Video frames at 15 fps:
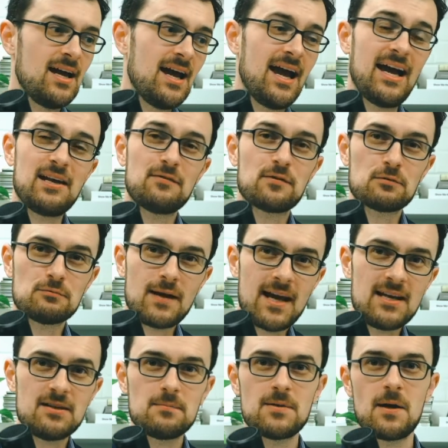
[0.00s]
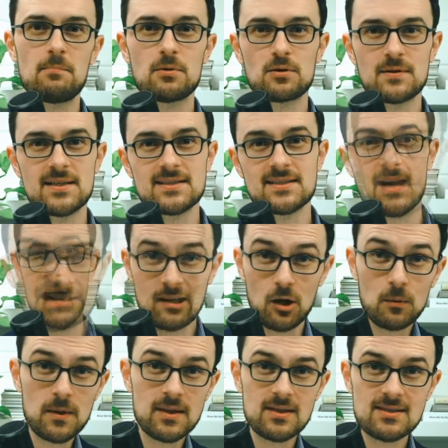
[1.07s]
And if a random number is
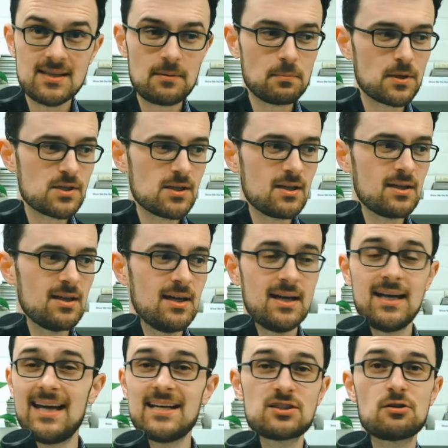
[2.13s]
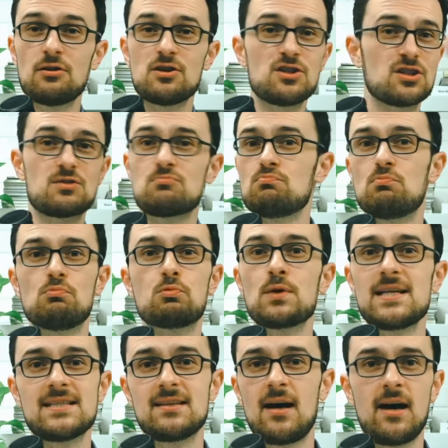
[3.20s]
lower than temperature, it's going to just
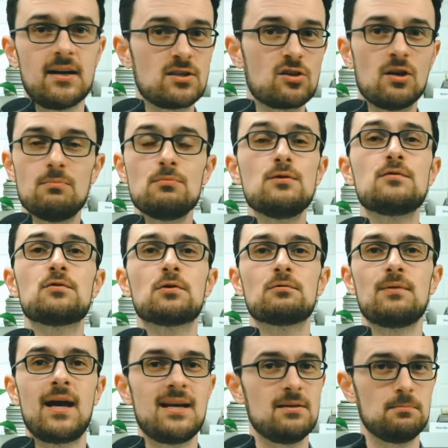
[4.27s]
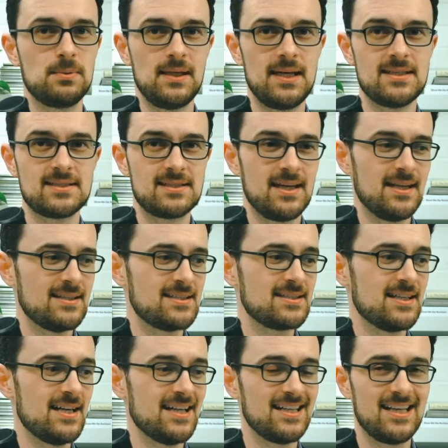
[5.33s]
restart. It's going to move to a random place and
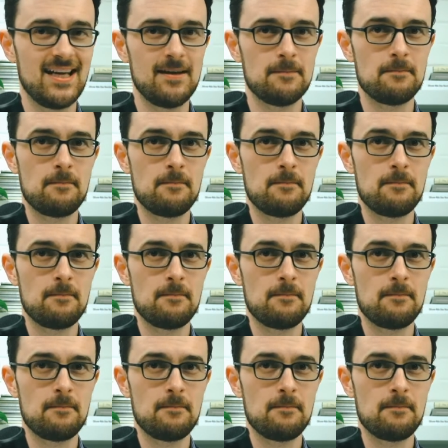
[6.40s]
start again.